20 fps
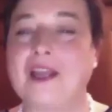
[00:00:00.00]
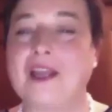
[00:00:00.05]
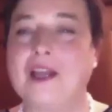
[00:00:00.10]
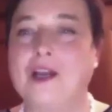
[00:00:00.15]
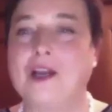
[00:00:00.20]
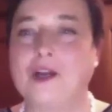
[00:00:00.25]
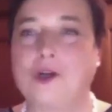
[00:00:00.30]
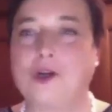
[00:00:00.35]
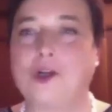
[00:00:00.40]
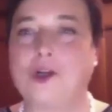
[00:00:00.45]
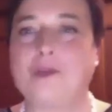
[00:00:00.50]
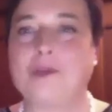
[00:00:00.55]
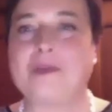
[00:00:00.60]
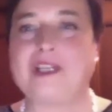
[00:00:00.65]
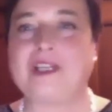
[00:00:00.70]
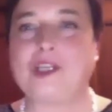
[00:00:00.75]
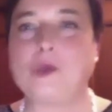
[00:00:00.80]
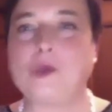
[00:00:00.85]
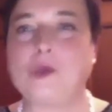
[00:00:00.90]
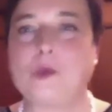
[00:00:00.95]
Coleman,
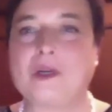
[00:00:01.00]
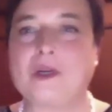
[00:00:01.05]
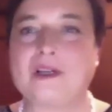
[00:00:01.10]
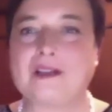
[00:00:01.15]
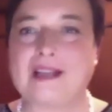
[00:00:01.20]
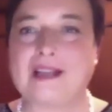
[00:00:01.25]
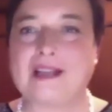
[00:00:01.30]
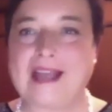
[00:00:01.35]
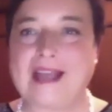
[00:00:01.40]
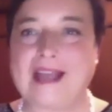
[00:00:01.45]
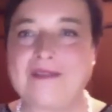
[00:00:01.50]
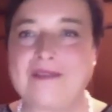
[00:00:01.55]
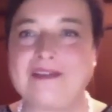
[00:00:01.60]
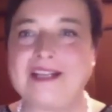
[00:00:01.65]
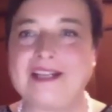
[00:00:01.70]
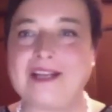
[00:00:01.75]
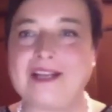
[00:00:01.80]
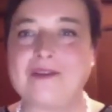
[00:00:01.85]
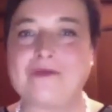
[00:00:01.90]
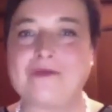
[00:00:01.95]
you were heavily
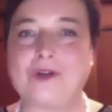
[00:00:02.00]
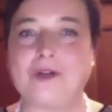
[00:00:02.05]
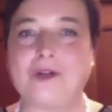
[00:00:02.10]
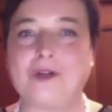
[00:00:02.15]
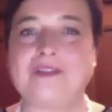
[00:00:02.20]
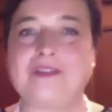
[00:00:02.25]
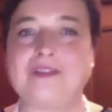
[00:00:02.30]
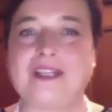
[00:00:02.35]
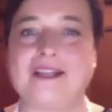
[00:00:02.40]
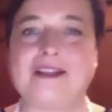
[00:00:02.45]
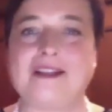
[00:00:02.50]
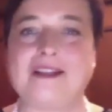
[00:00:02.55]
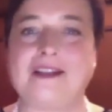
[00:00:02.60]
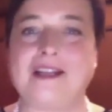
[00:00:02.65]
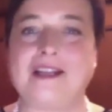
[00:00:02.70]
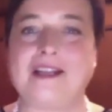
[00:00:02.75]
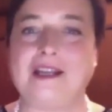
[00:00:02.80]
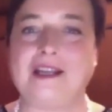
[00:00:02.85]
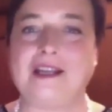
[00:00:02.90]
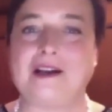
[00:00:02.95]
involved in
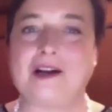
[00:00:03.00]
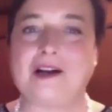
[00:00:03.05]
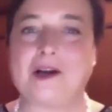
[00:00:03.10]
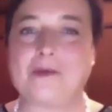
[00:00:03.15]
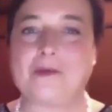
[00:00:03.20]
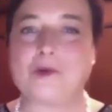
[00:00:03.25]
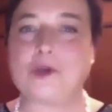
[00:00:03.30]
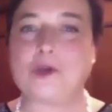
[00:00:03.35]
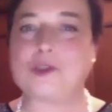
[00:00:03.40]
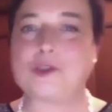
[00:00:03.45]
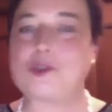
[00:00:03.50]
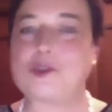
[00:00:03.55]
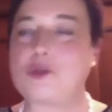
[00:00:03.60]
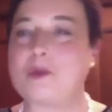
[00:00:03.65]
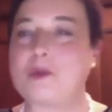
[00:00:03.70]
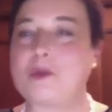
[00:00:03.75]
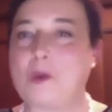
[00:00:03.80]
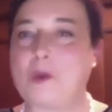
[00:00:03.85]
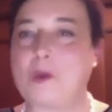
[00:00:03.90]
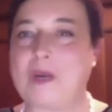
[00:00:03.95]
the consumer
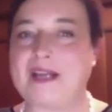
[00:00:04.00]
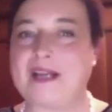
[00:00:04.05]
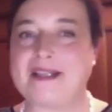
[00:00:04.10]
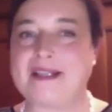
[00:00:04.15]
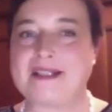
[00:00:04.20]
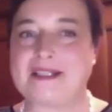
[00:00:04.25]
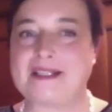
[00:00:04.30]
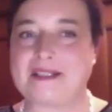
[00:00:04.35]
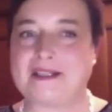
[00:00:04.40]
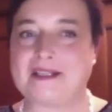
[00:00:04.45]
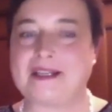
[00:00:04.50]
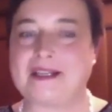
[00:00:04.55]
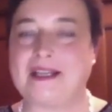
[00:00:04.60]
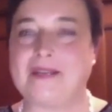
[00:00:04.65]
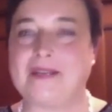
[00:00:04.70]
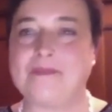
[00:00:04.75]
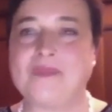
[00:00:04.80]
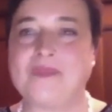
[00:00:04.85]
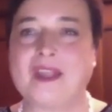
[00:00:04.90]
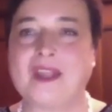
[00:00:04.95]
awareness study.
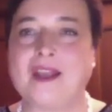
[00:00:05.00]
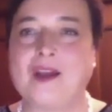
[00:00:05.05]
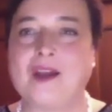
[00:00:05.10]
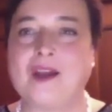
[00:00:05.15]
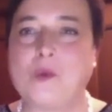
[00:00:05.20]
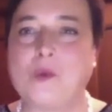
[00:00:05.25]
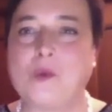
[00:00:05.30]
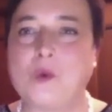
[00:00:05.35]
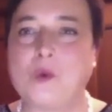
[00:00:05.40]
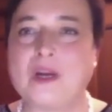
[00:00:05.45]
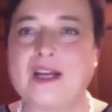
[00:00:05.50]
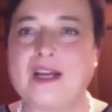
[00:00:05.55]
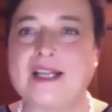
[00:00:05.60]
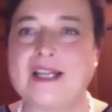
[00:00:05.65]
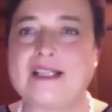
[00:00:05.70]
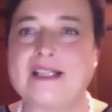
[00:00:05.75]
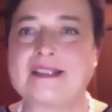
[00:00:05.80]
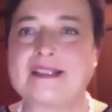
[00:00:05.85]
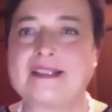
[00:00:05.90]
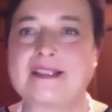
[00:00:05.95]
What are
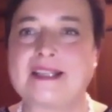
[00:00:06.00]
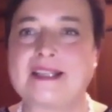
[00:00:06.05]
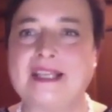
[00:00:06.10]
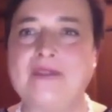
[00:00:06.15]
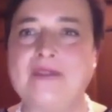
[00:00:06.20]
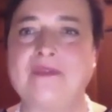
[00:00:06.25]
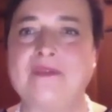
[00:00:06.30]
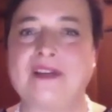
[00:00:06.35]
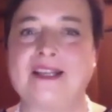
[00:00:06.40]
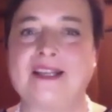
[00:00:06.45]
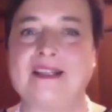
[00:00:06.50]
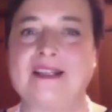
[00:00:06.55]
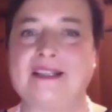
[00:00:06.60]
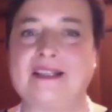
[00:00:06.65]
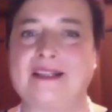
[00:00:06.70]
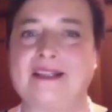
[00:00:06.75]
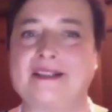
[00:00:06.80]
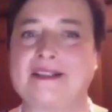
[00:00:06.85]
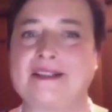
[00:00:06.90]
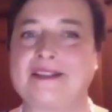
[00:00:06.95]
its key
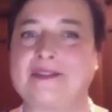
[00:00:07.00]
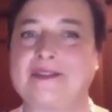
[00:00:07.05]
findings?